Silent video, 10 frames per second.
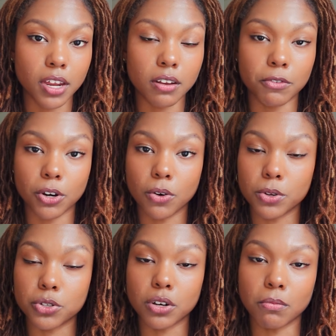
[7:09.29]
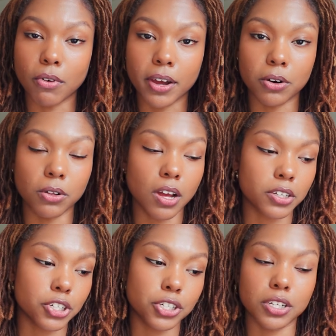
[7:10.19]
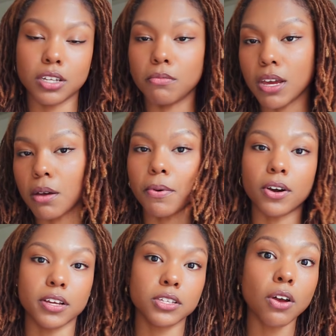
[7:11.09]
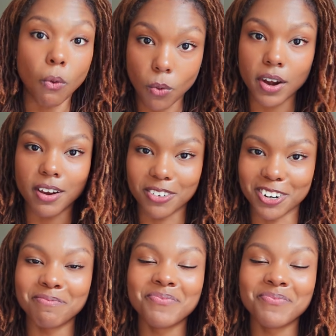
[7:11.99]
If you're going to a bridal loctician, makeup artist, whatever.